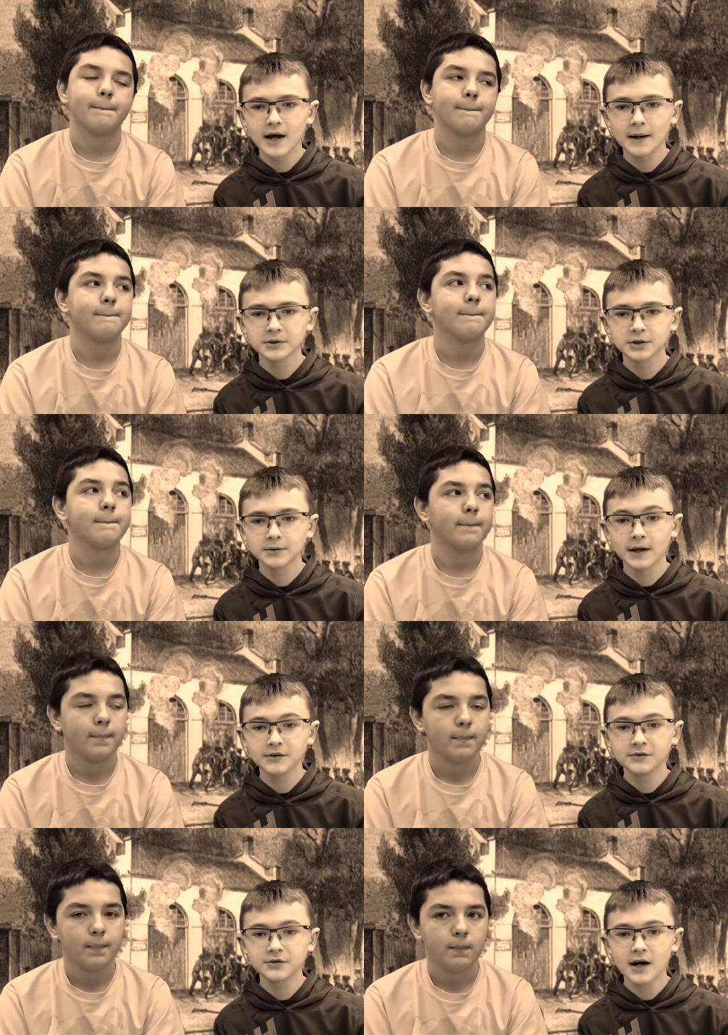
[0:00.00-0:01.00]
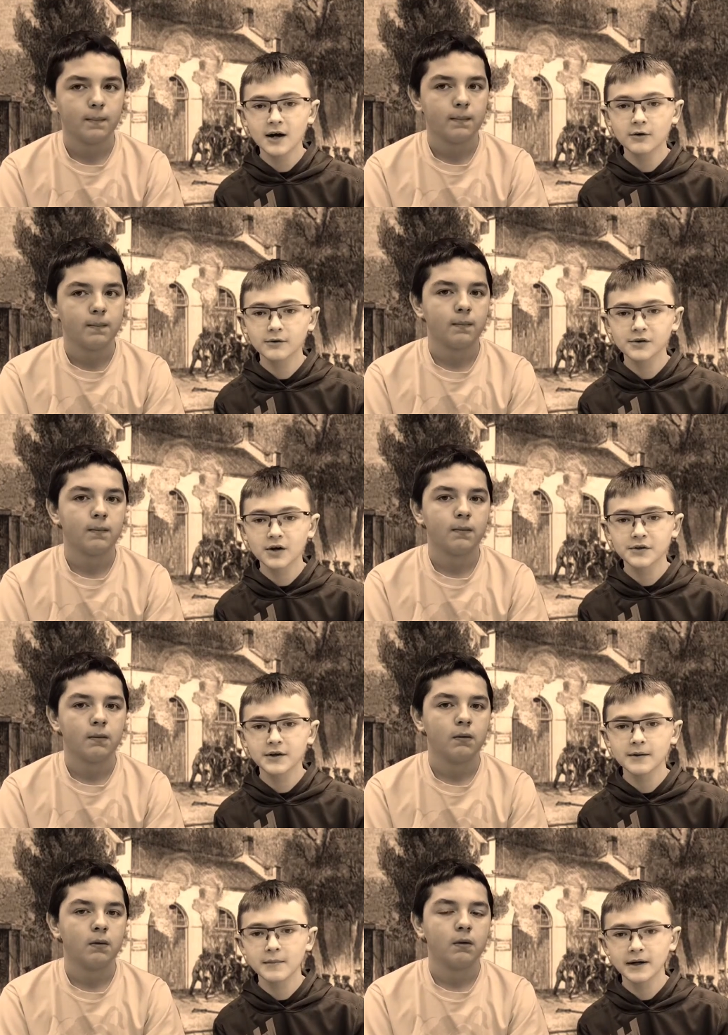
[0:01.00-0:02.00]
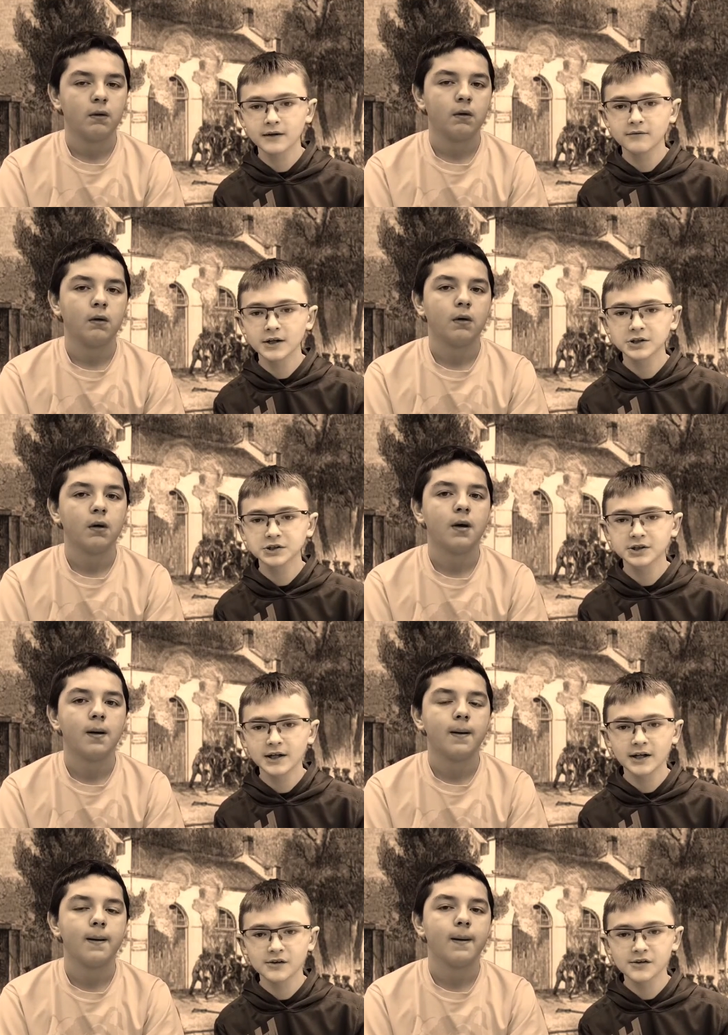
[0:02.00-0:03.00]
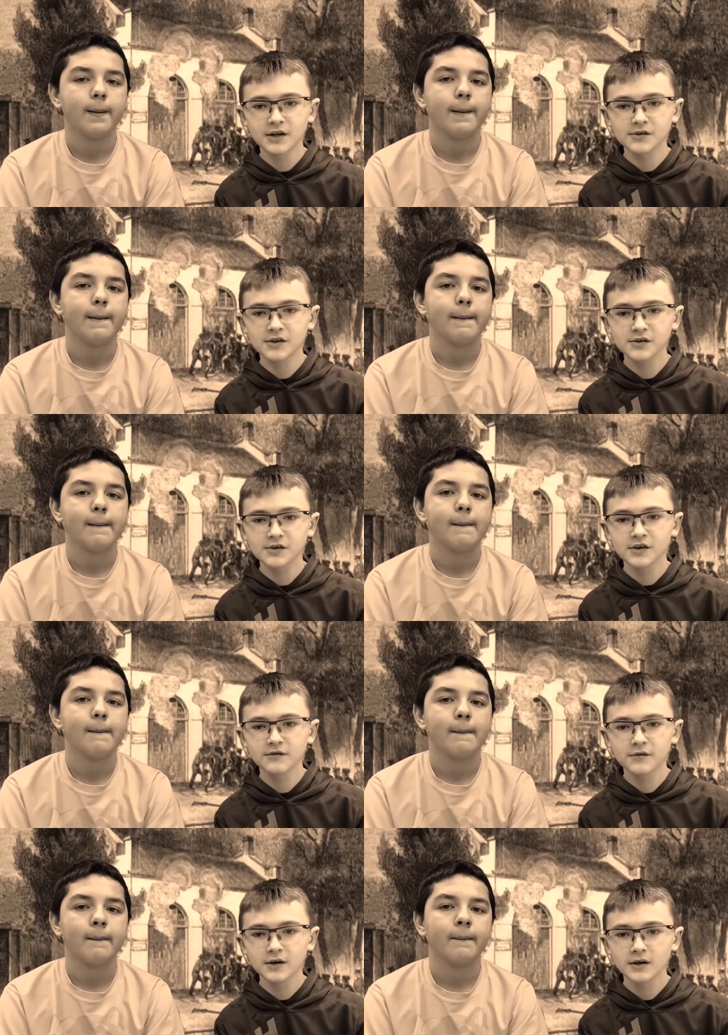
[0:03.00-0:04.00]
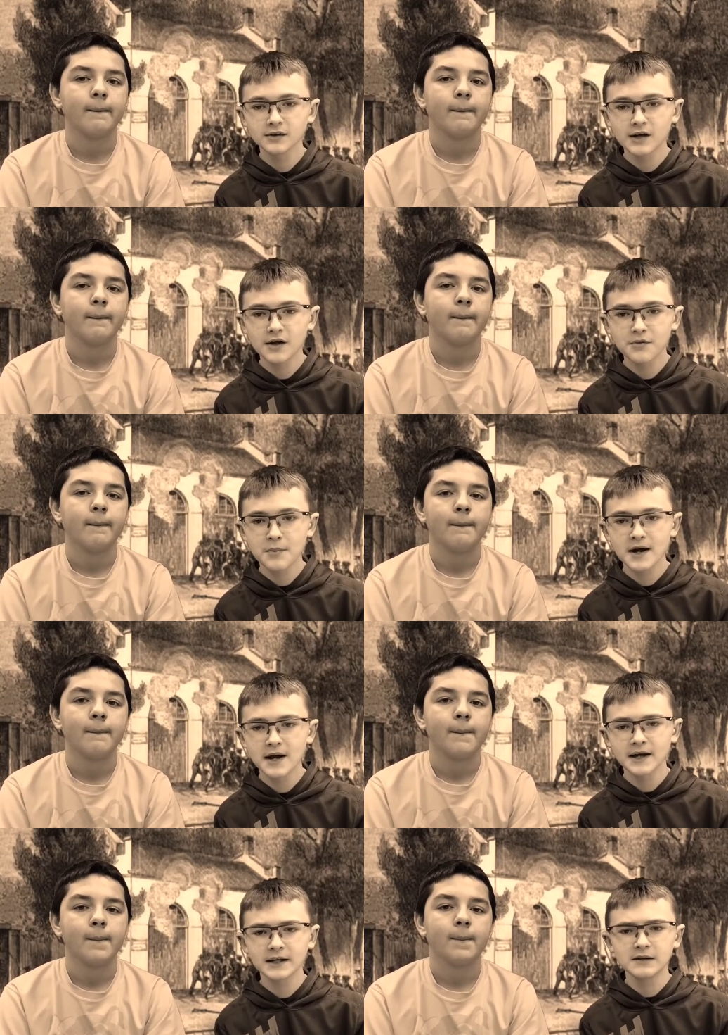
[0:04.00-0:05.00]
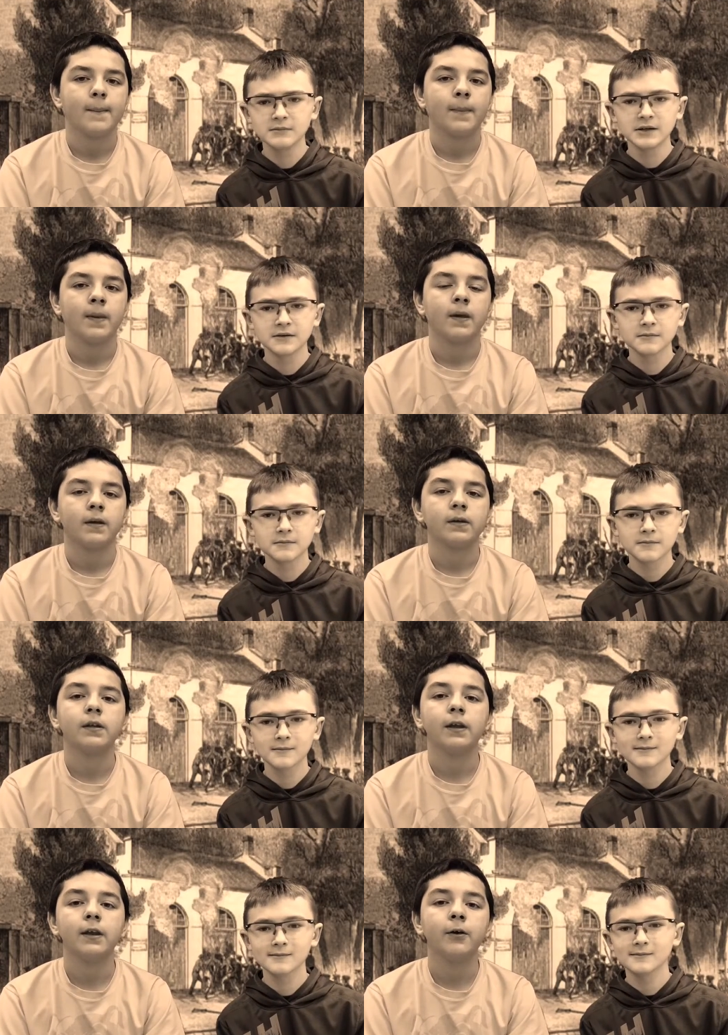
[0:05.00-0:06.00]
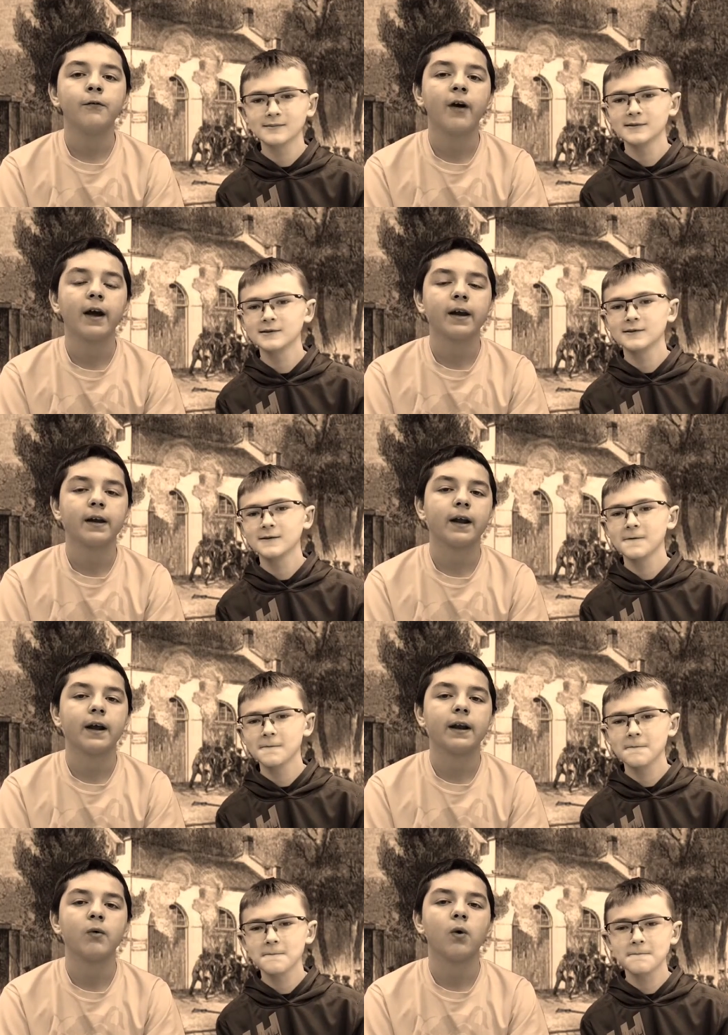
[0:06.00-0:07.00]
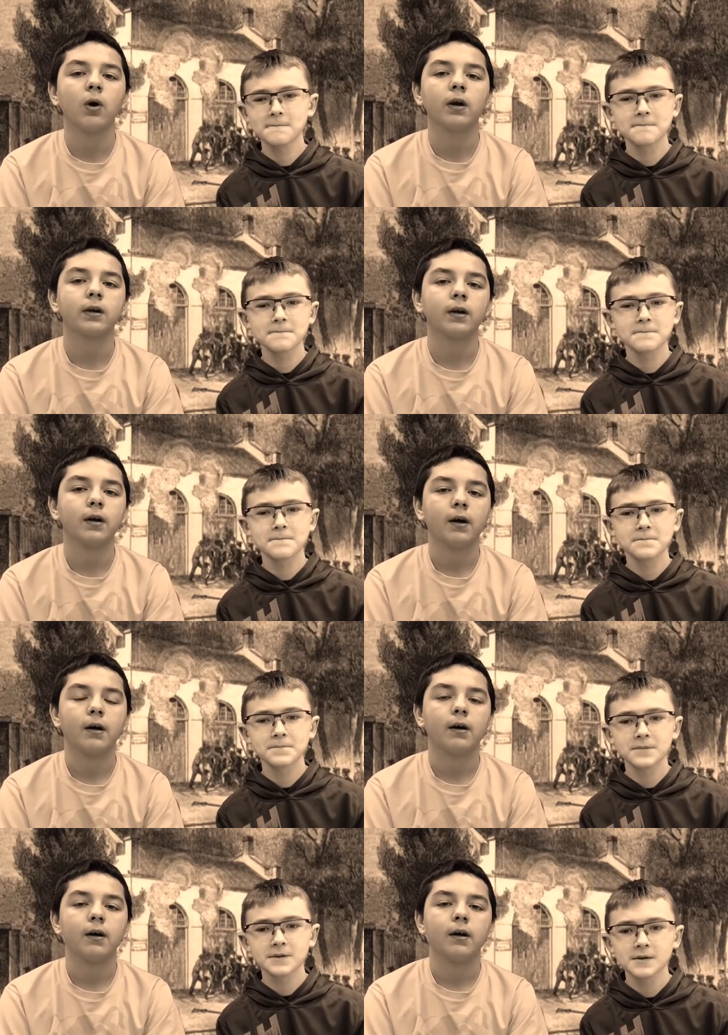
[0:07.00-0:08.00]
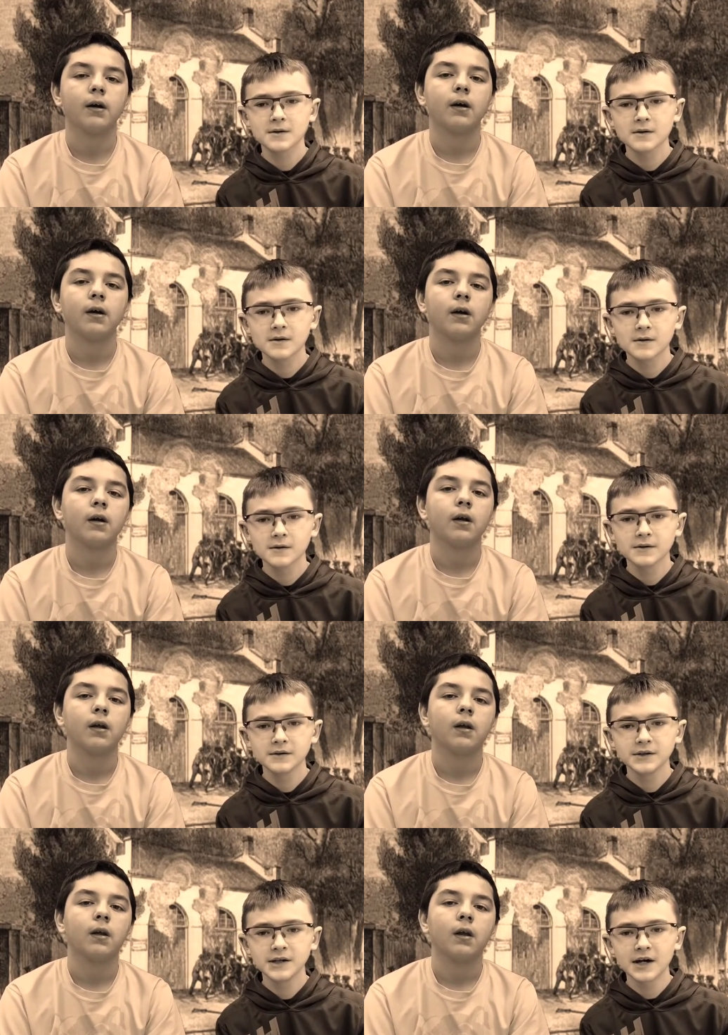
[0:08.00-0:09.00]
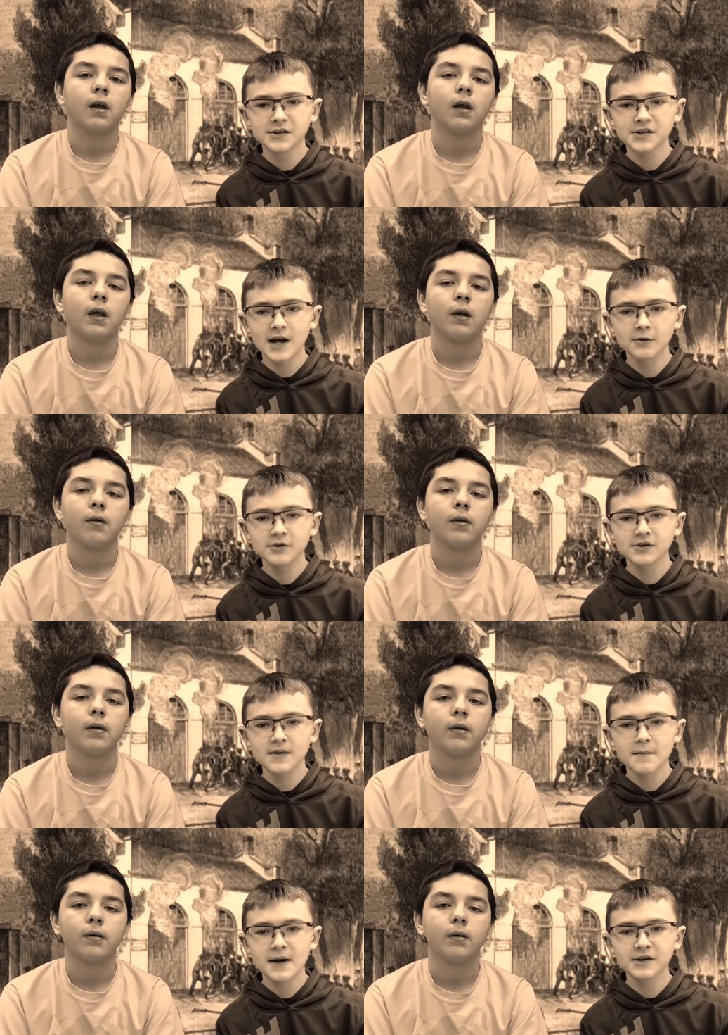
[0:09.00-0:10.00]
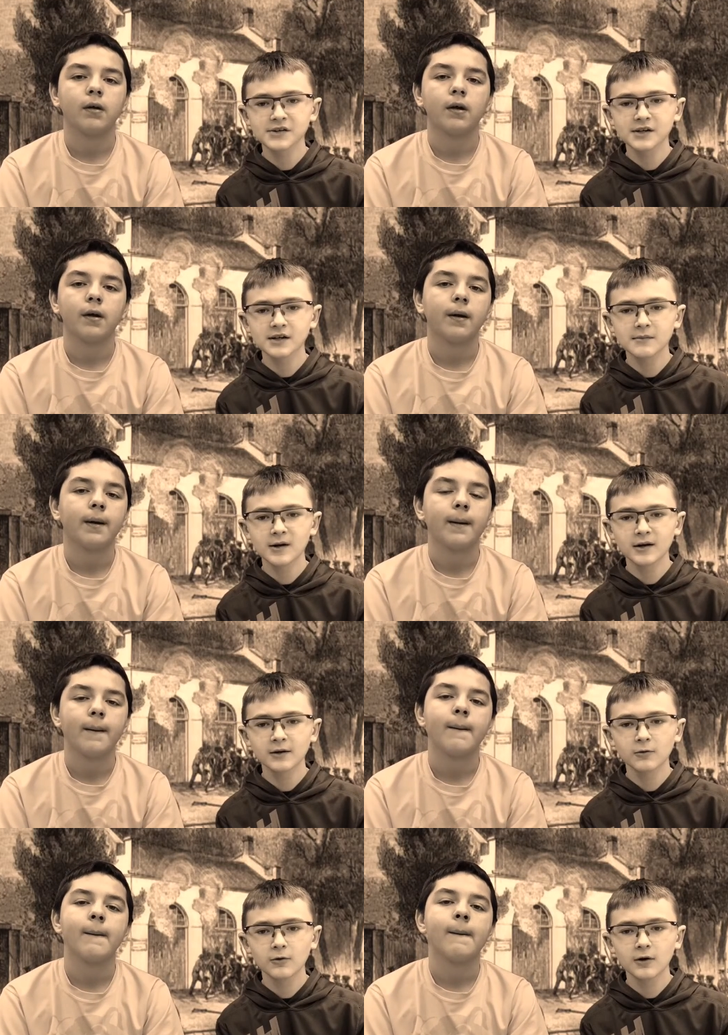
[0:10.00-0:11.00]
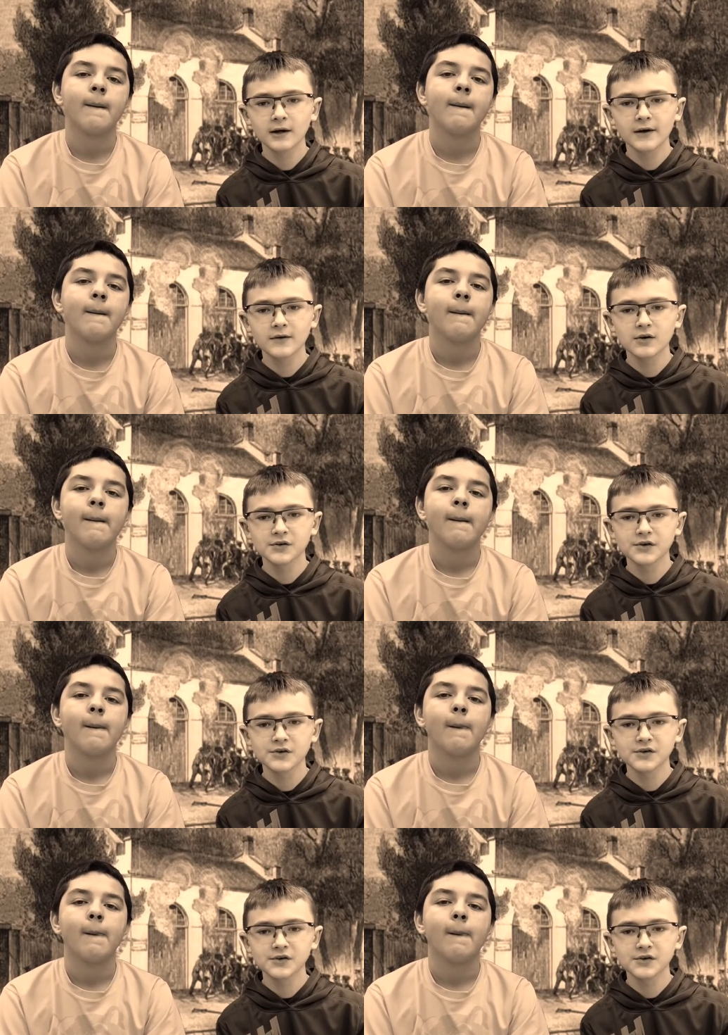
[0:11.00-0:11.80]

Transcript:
Speaker 1: capture. My trial resulted in my conviction and a sentence of death by hanging me.
Speaker 2: Did you fight in any wars?
Speaker 1: Yes, I was in the Mexican American War and also